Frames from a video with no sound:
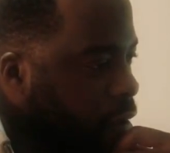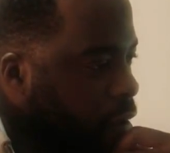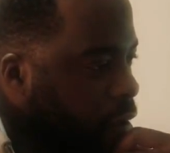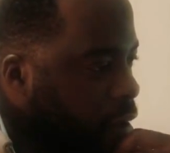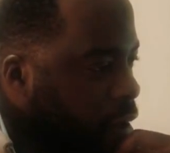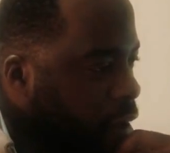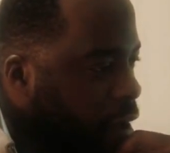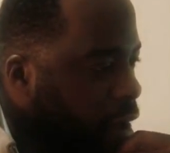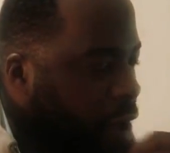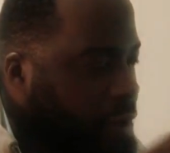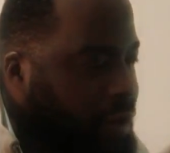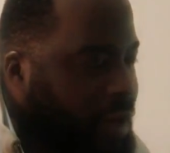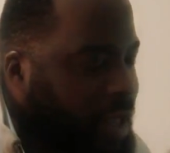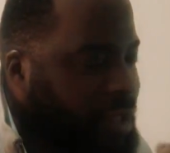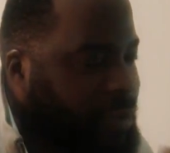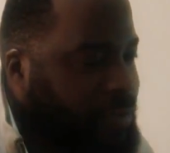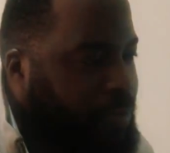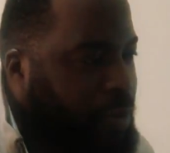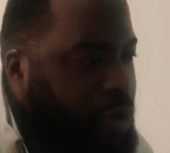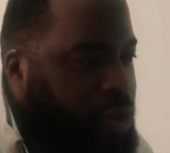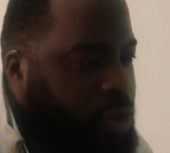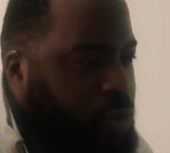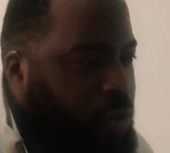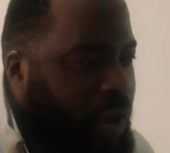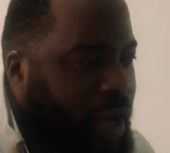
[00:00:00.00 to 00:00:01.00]
How that's
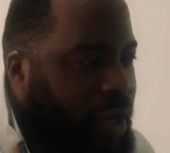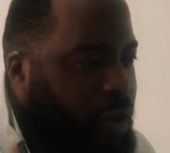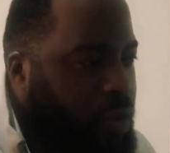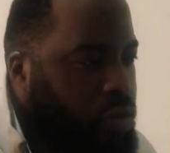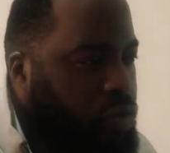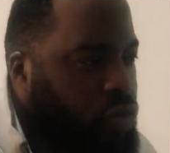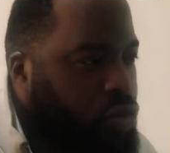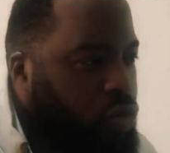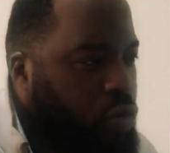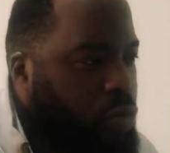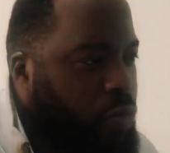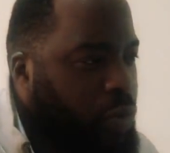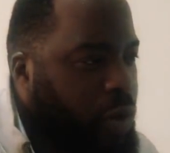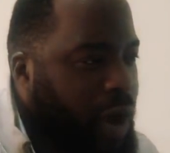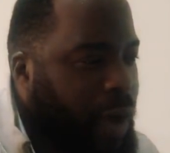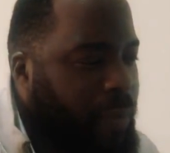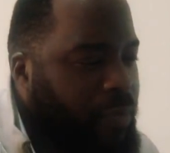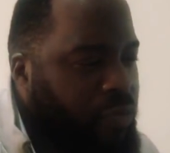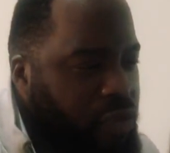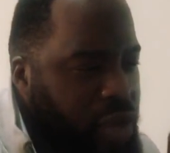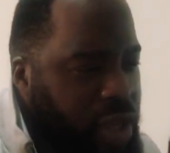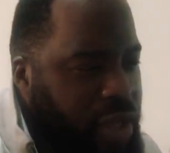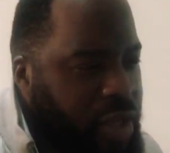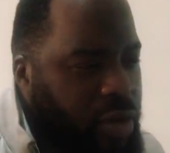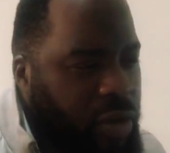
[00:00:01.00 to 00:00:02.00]
possible, I don't know. But I'm
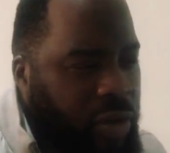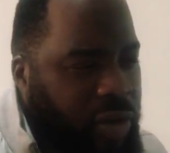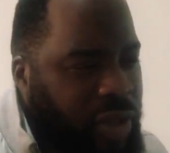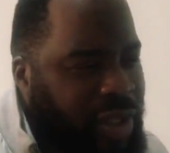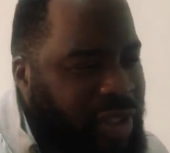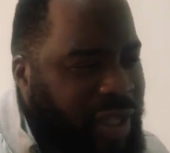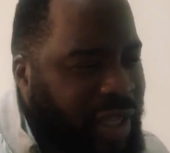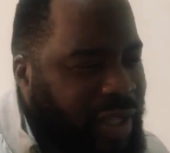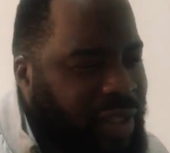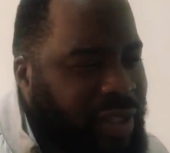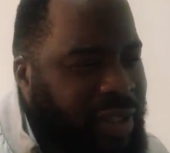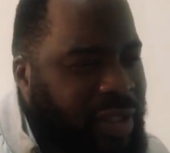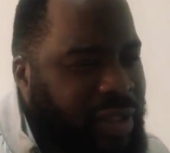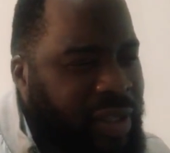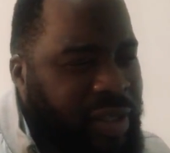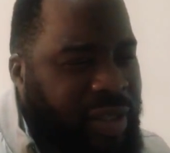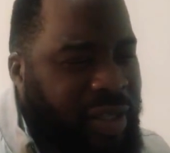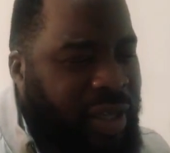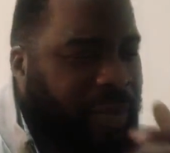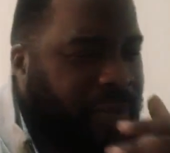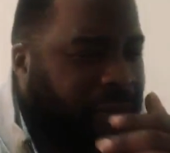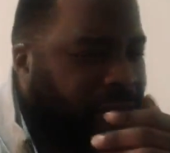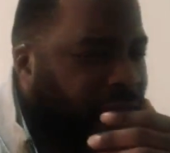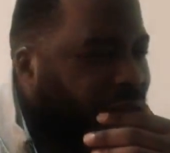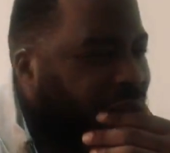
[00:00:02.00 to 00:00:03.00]
reading all the statistics
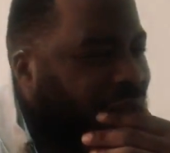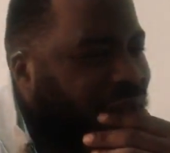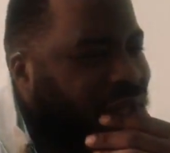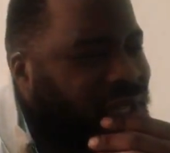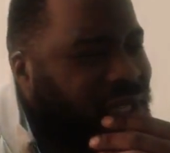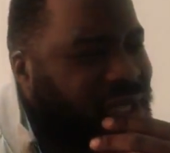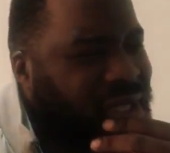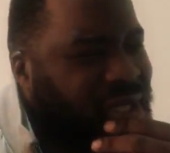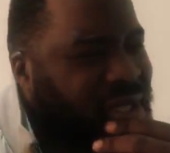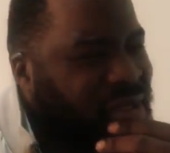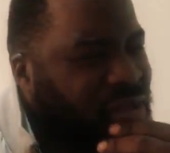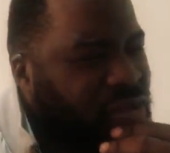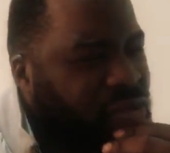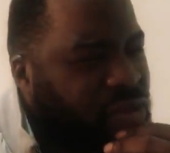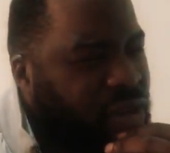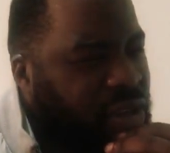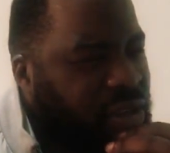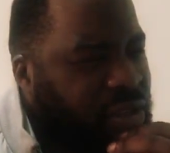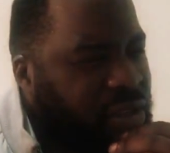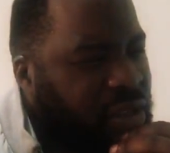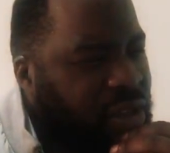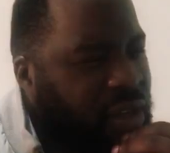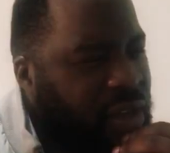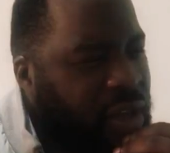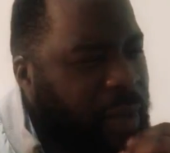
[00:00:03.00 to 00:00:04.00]
and I'm thinking this is
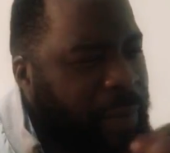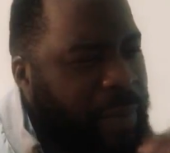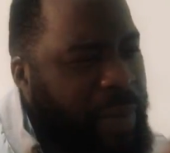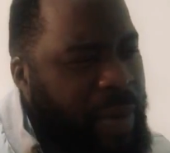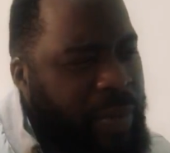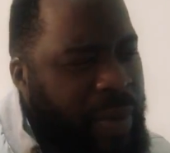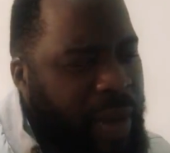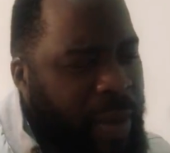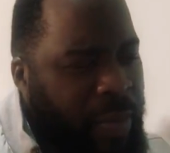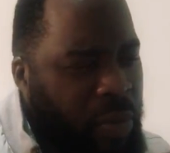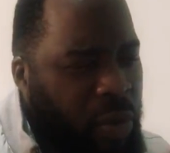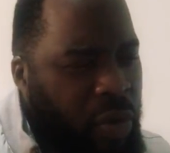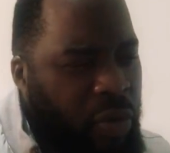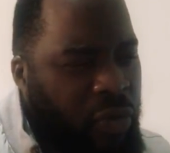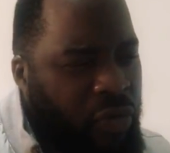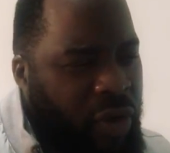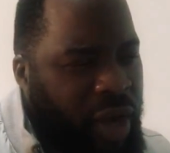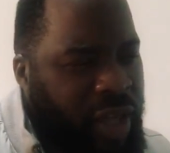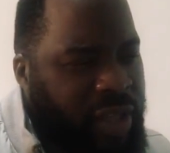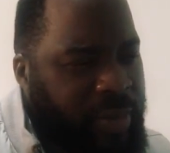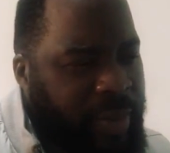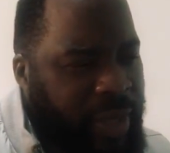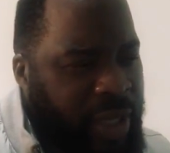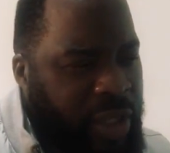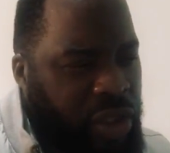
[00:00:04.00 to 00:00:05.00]
interesting. And maybe I'm not
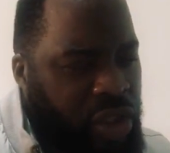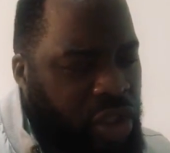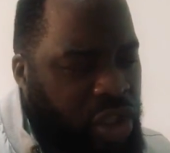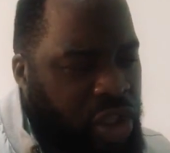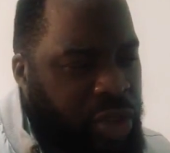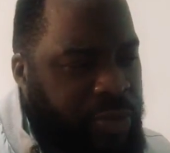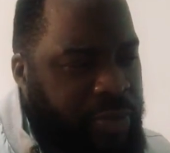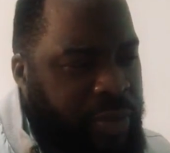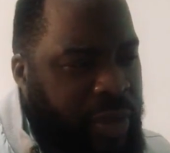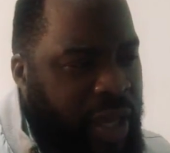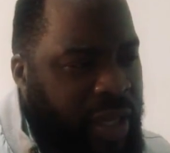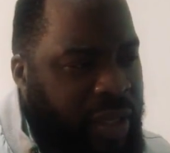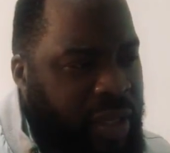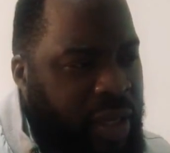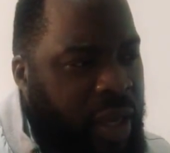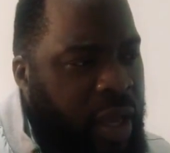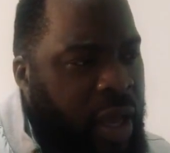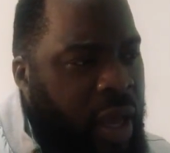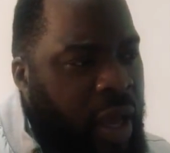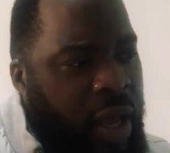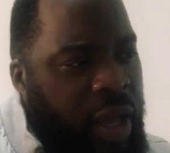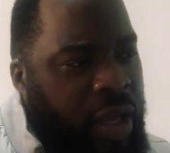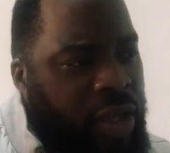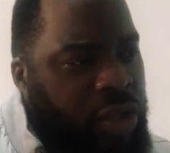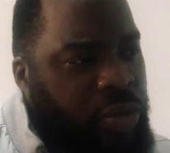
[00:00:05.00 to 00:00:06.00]
right about the GDP. I think
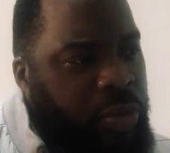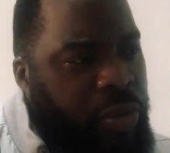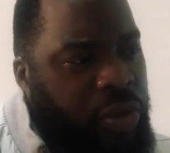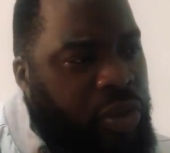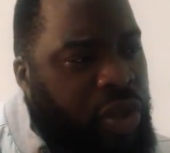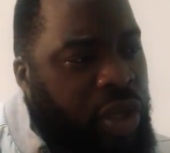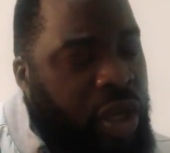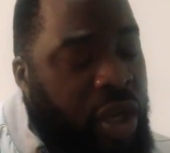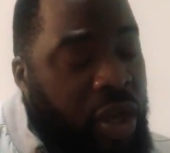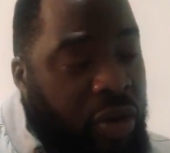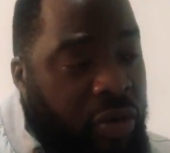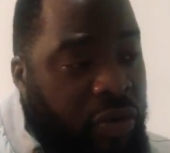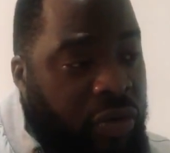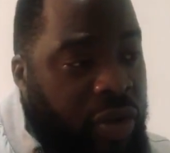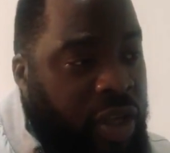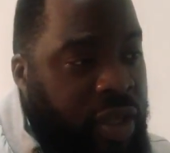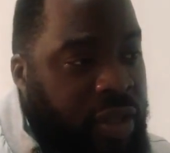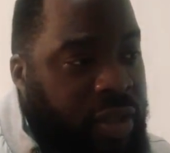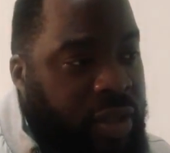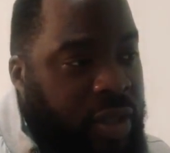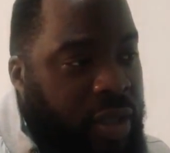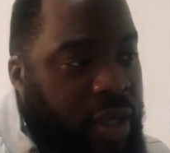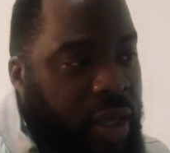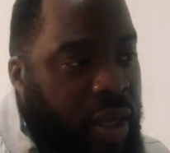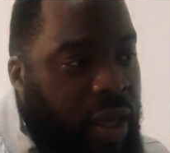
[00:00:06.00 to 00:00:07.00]
it's supposed to
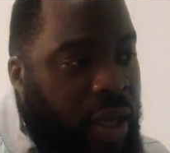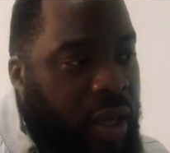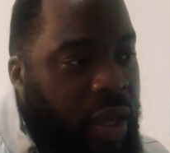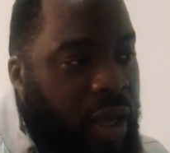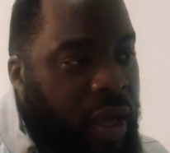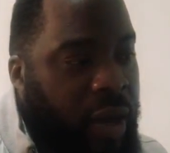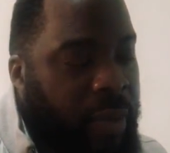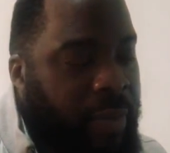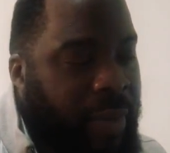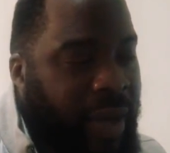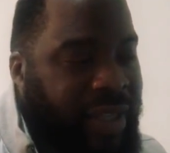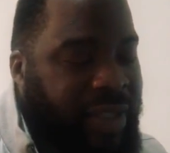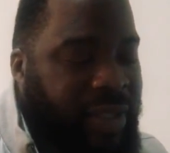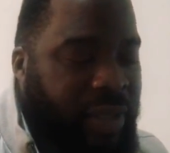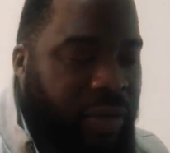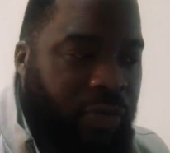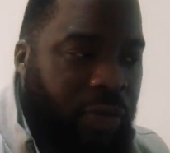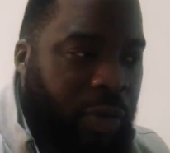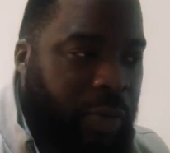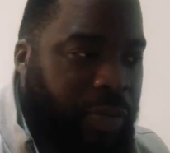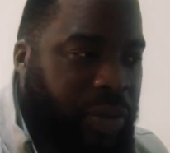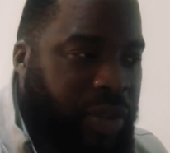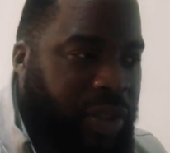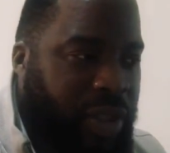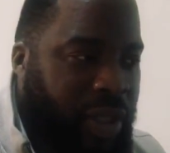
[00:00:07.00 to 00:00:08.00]
increase by
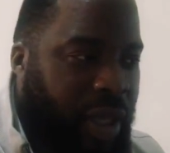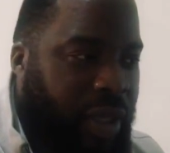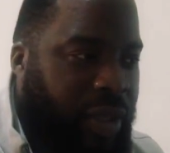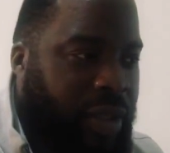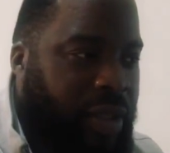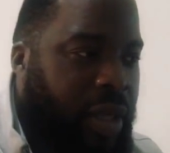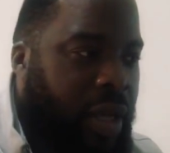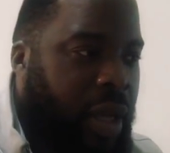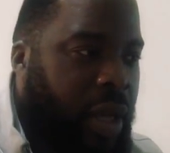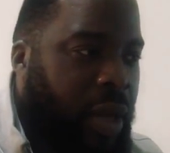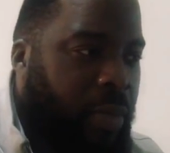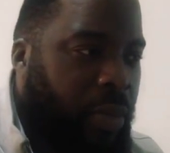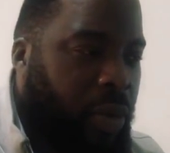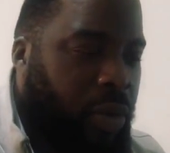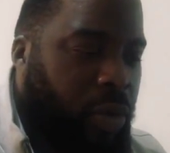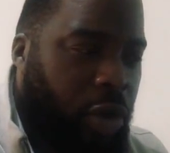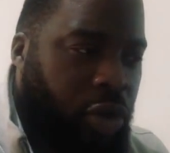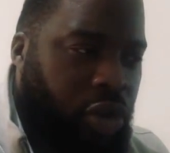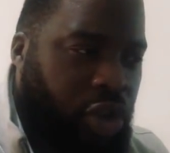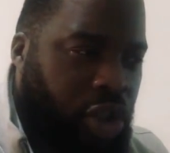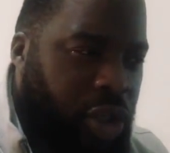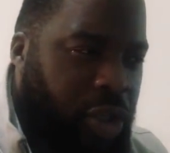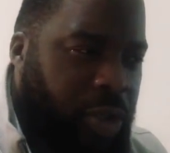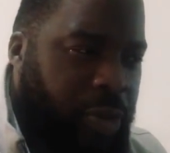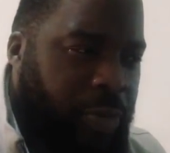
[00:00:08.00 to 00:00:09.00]
71%, but
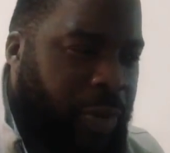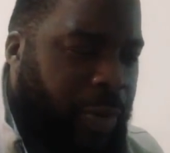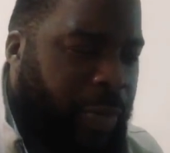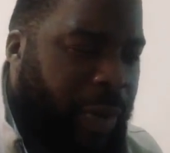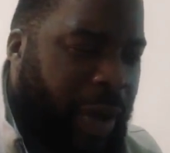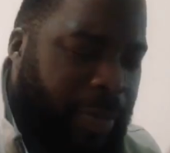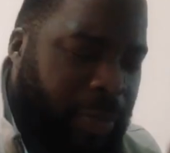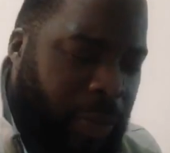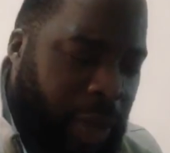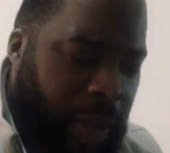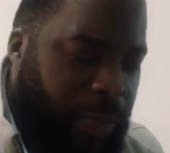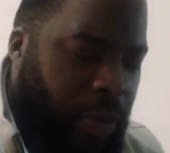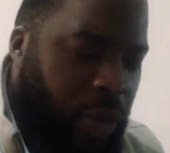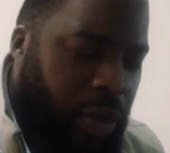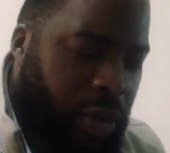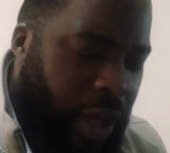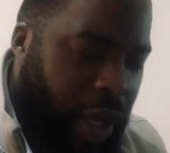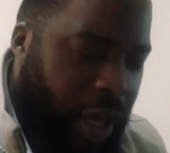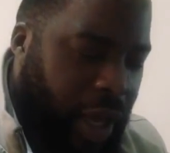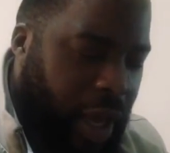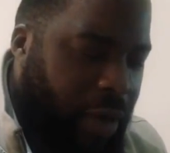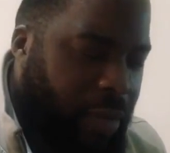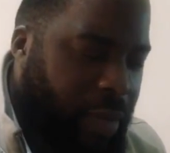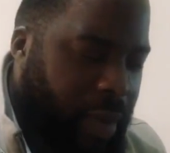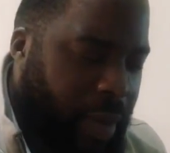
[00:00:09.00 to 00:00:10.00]
not GDP. But I
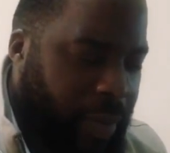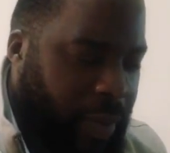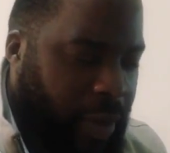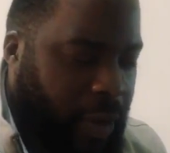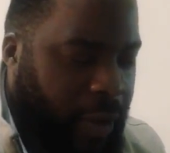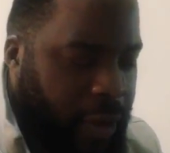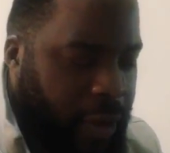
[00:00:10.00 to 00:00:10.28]
can't remember.